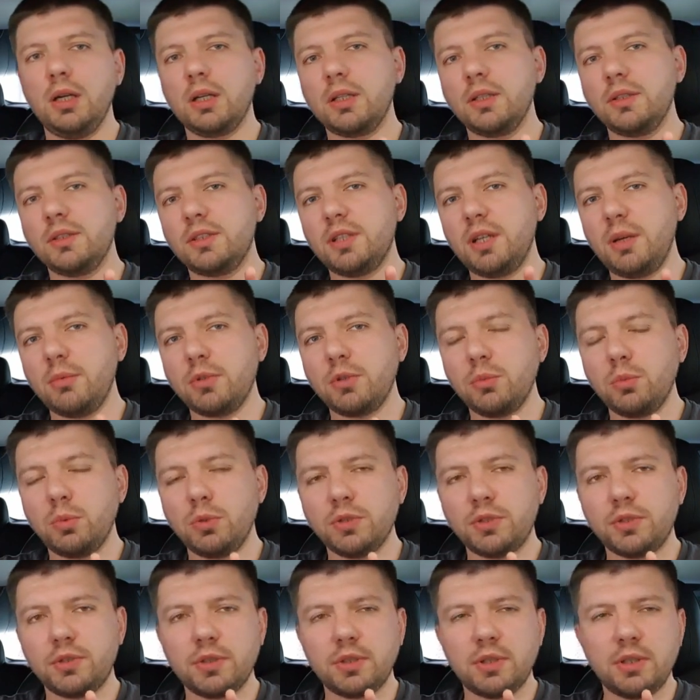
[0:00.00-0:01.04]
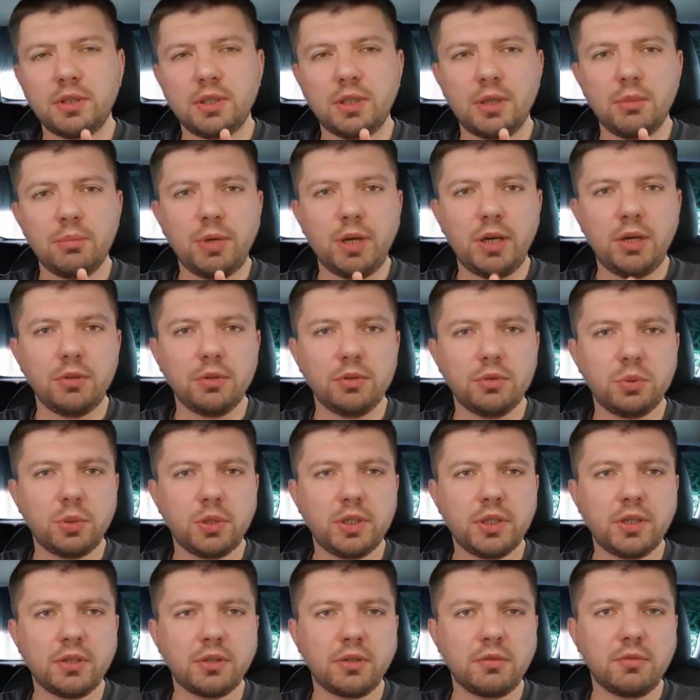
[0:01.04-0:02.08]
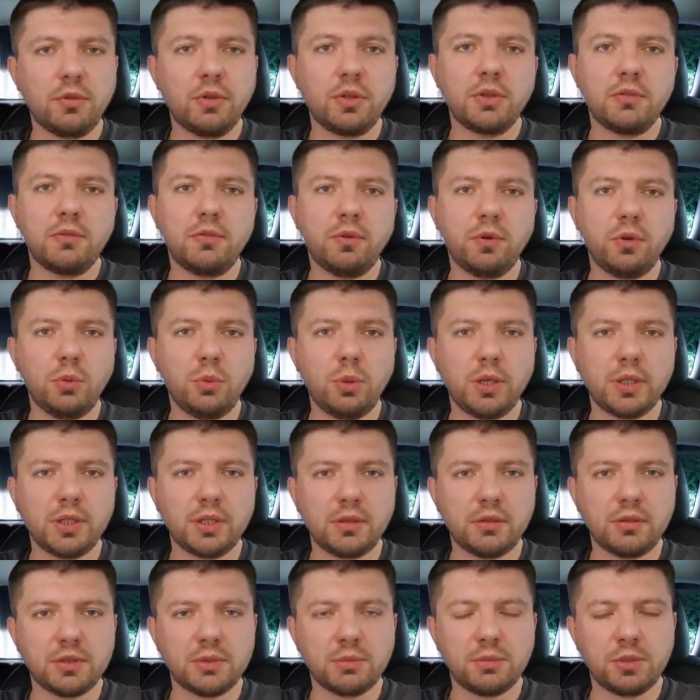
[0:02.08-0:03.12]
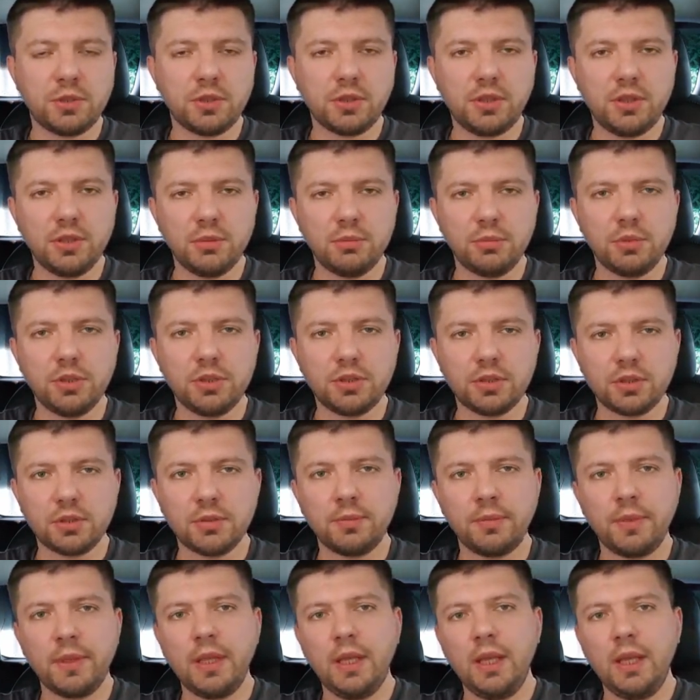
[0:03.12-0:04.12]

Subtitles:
Consumption was about 144 watt-hours per kilometer,